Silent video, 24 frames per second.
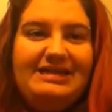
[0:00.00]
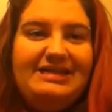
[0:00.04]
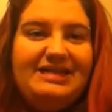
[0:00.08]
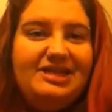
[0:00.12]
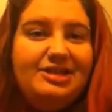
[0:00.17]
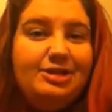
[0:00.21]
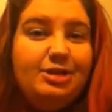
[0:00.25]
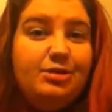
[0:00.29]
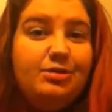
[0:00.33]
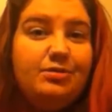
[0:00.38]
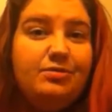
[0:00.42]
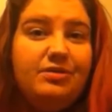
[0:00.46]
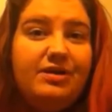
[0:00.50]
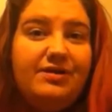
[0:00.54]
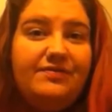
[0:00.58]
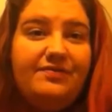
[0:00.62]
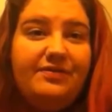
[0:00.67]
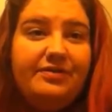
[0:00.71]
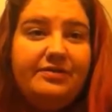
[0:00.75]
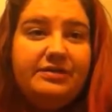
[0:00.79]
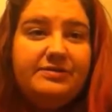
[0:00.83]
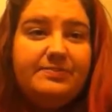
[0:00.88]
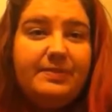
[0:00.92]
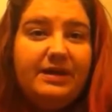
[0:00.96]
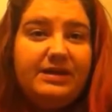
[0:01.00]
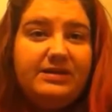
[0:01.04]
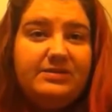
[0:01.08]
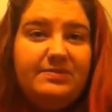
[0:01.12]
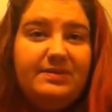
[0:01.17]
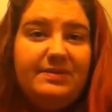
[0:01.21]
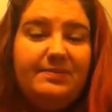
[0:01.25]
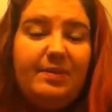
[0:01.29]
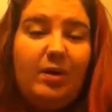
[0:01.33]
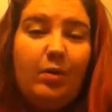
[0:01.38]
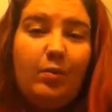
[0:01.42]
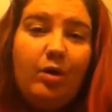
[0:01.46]
I didn't know if it was
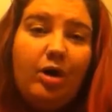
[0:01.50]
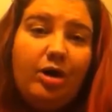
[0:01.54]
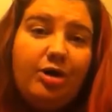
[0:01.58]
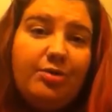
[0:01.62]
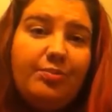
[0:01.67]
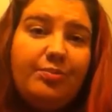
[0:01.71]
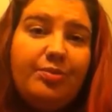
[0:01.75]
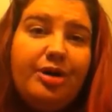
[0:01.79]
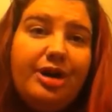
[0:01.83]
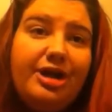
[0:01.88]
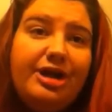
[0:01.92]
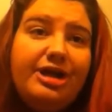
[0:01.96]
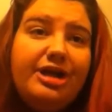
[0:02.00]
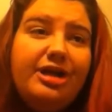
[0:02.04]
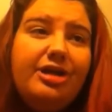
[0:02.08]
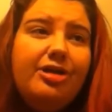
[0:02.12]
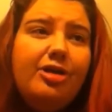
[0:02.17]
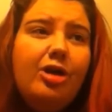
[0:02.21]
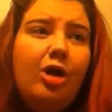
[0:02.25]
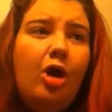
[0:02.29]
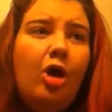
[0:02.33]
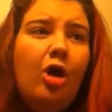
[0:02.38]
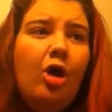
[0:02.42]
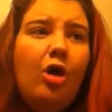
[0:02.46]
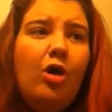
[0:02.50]
possibly my water breaking